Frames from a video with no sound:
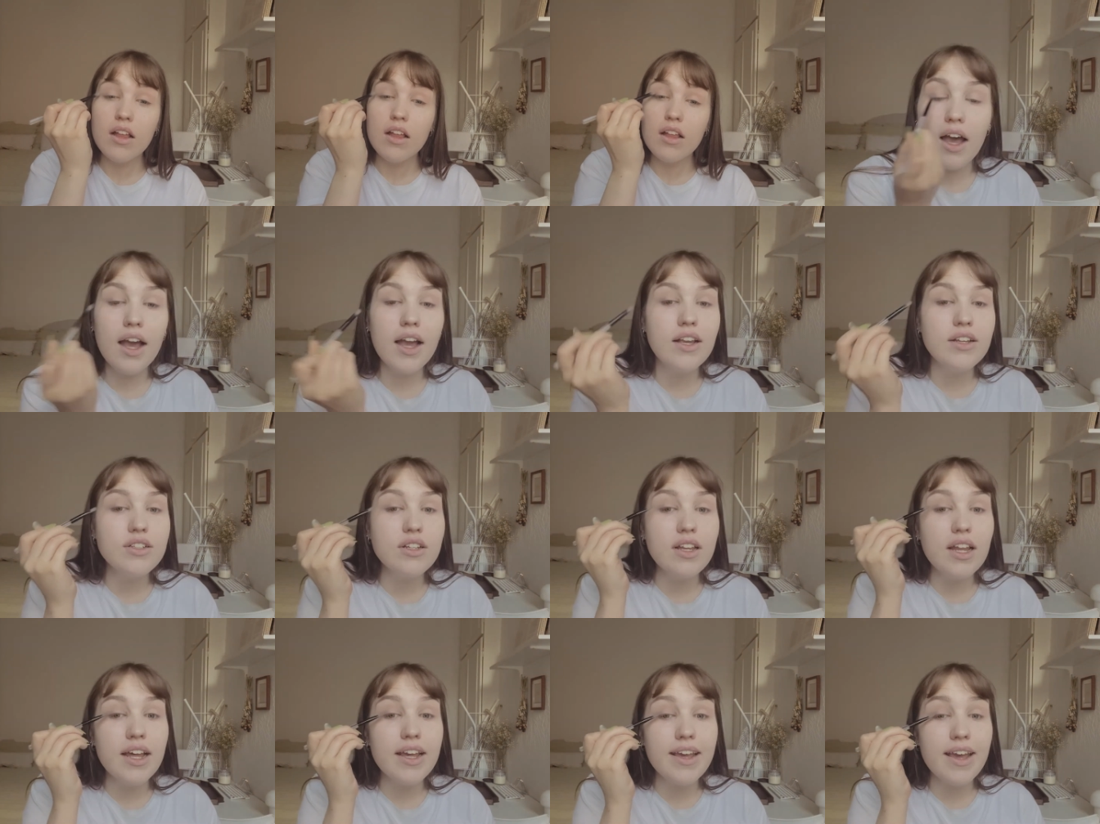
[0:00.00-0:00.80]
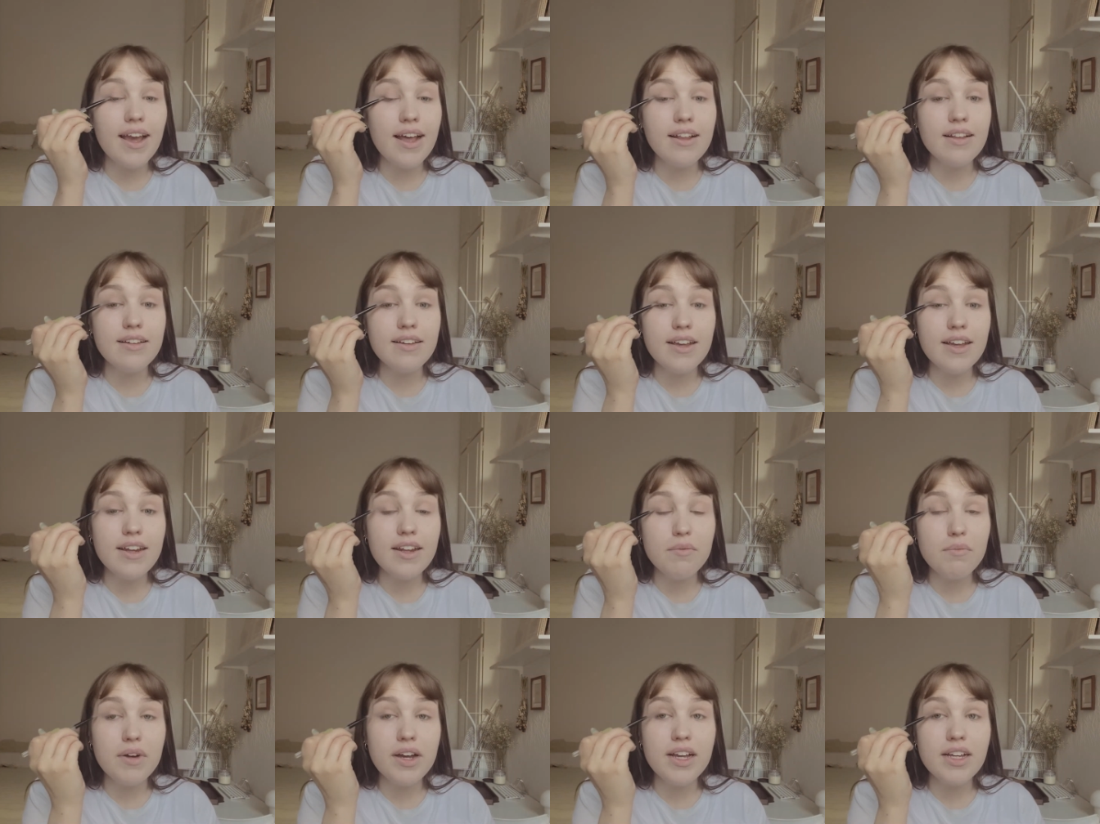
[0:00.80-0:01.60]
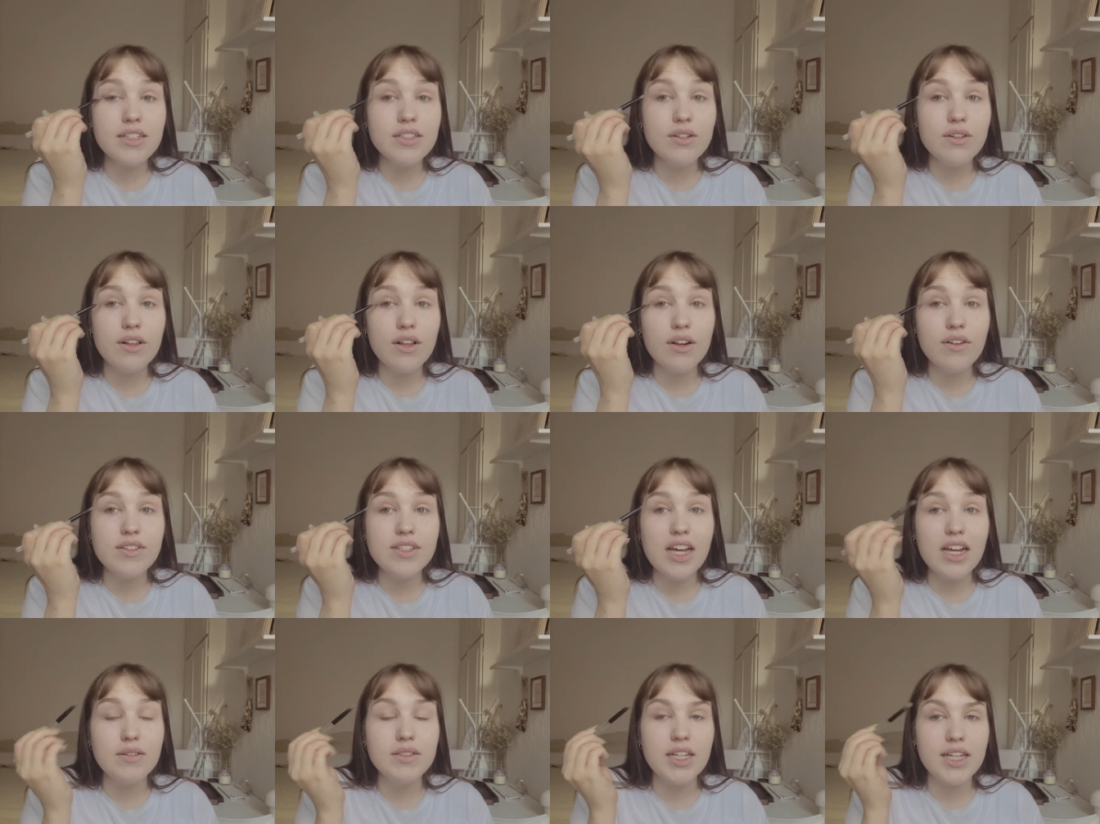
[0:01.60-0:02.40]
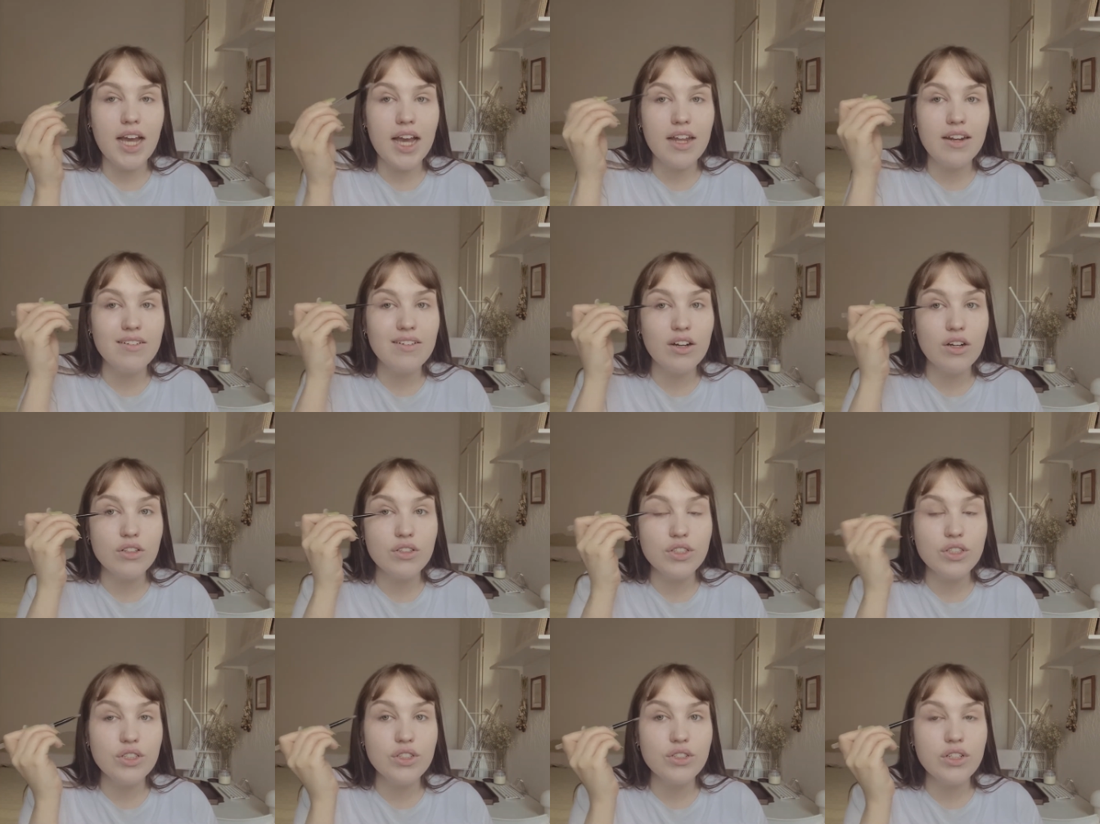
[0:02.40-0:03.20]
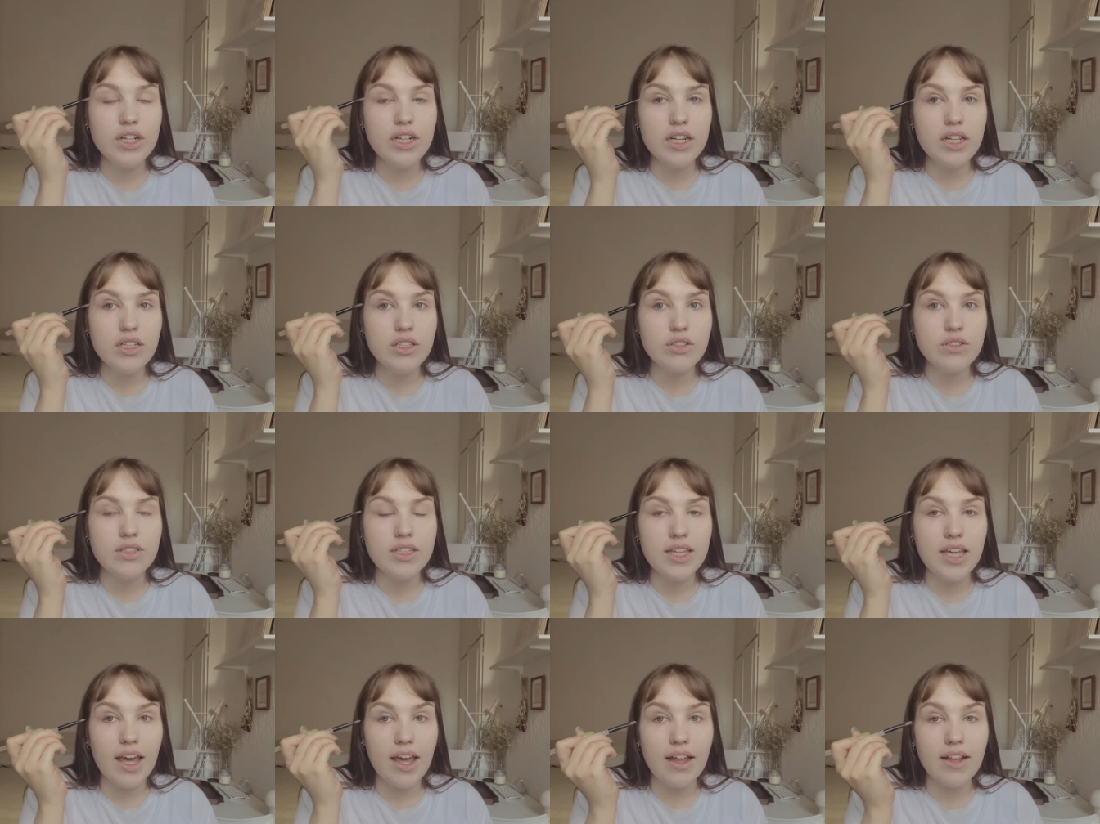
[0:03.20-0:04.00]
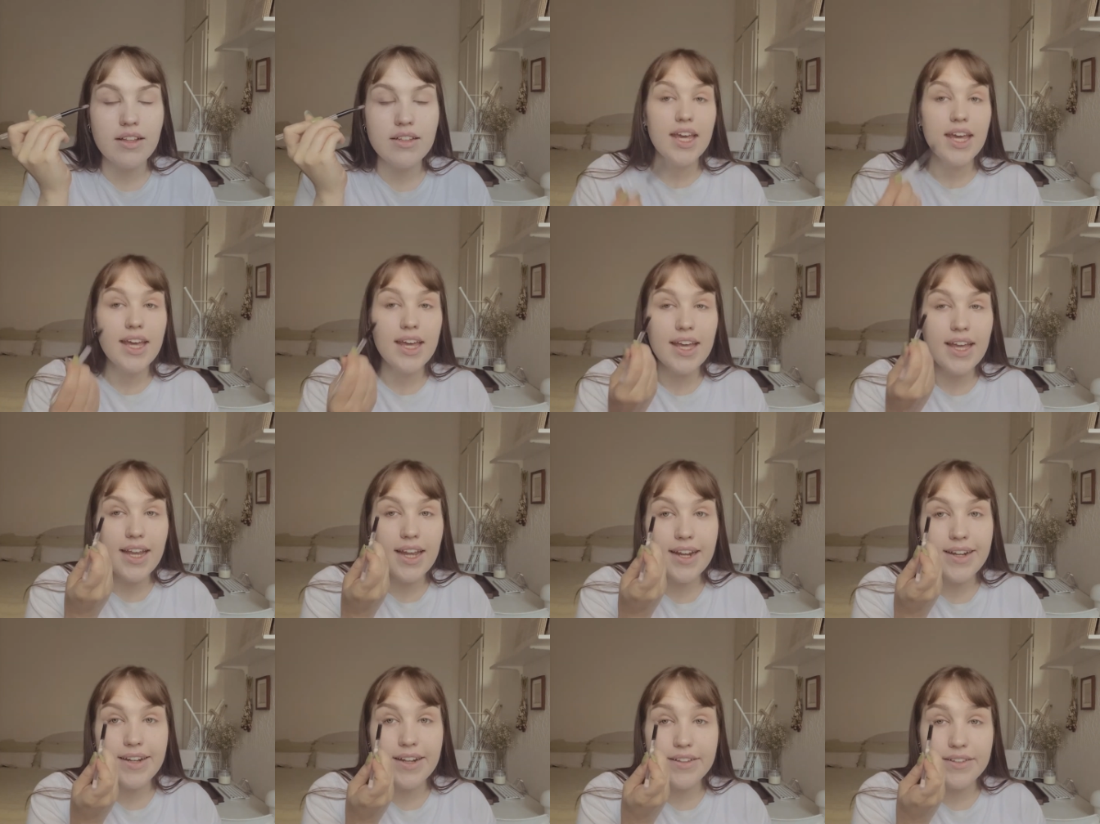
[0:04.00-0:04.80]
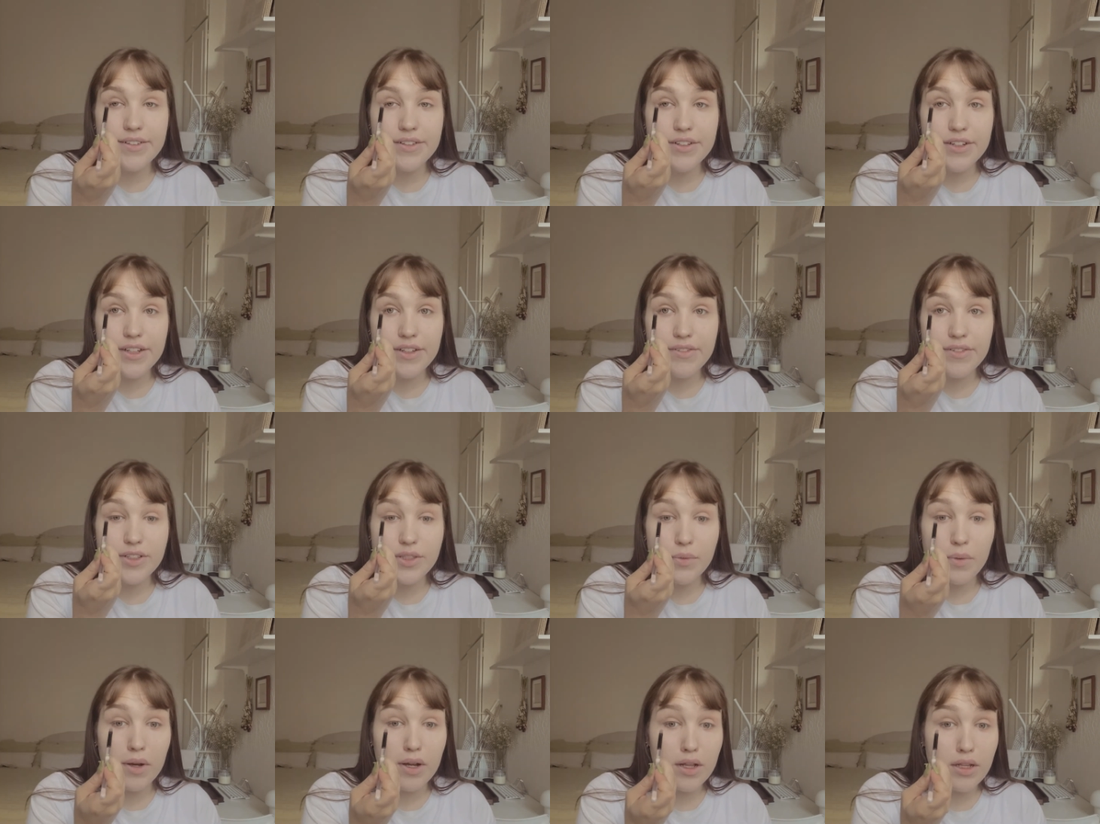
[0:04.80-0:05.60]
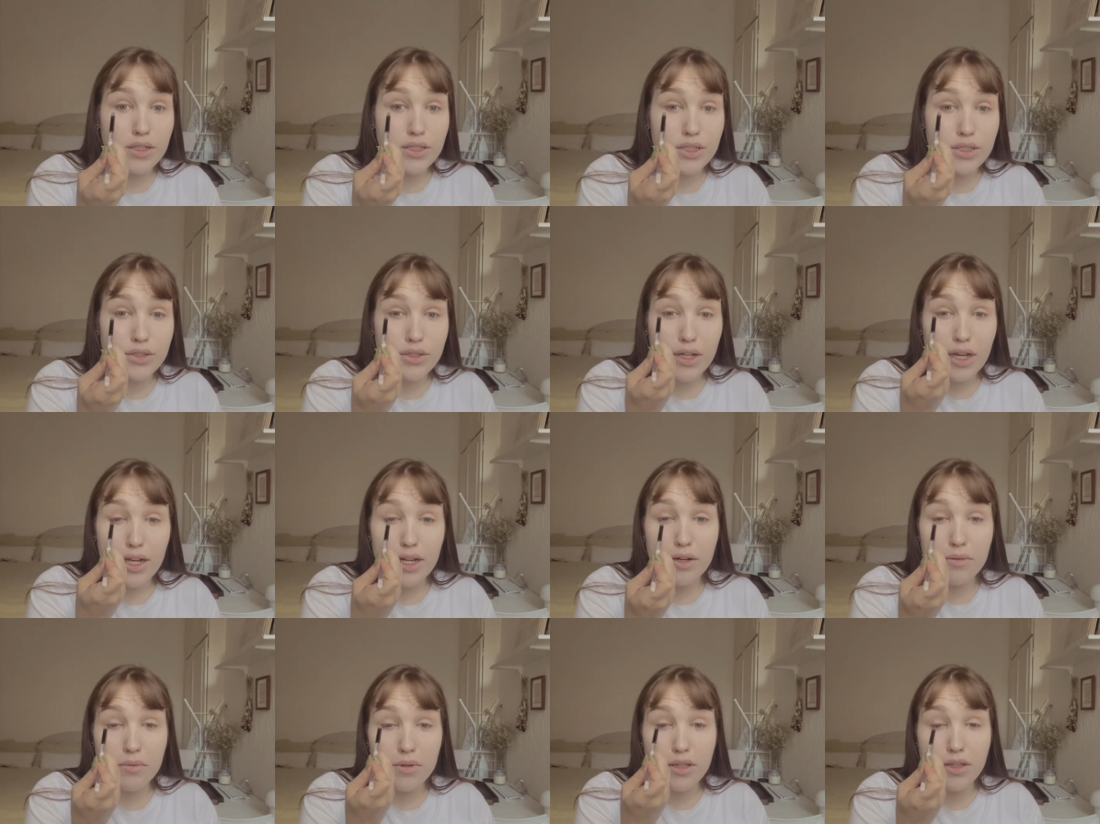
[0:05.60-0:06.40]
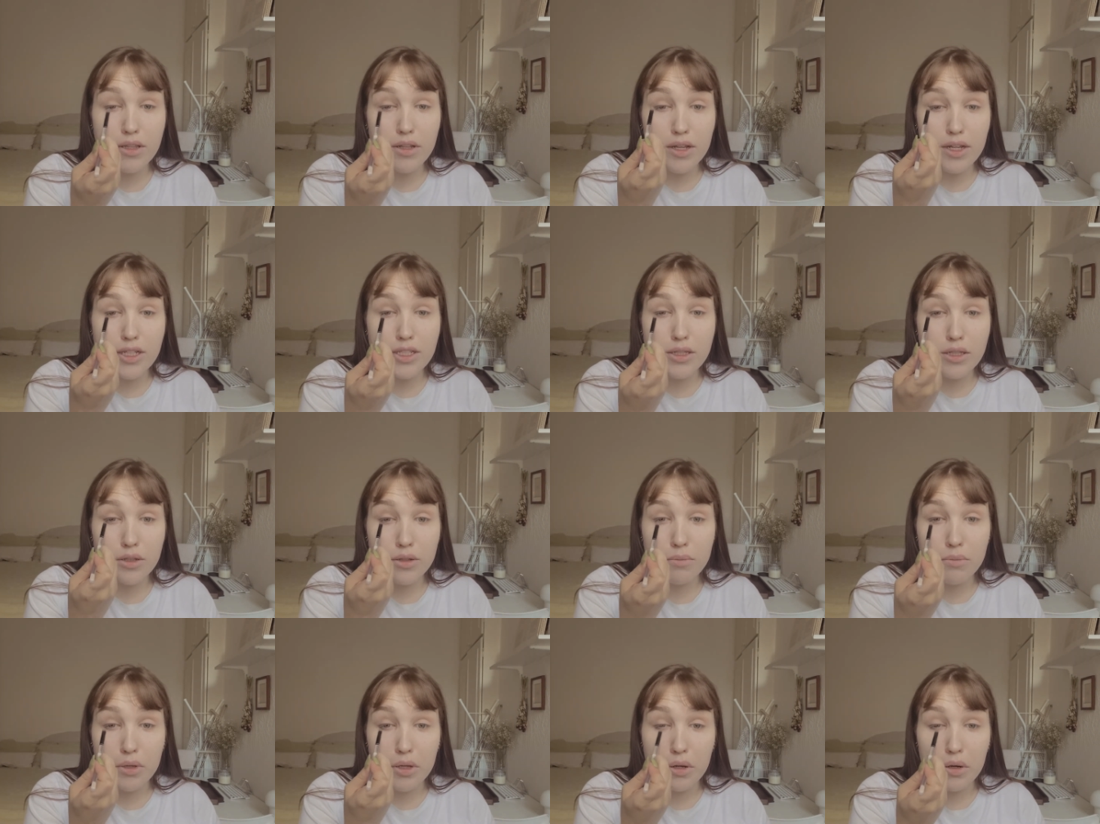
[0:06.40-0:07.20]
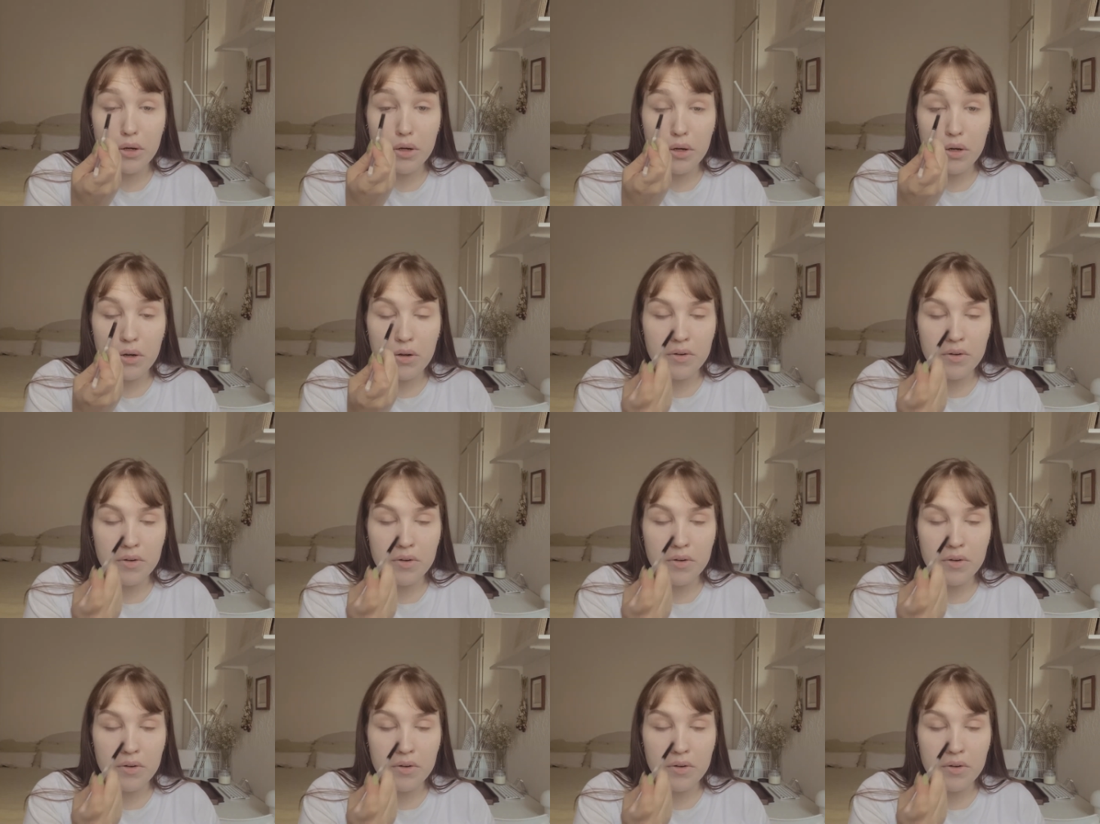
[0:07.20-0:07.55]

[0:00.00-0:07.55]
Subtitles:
I usually like elongating my eyes, so a lot of times I kind of concentrate it to the end and underneath as well, just to kind of make the eyes look bigger.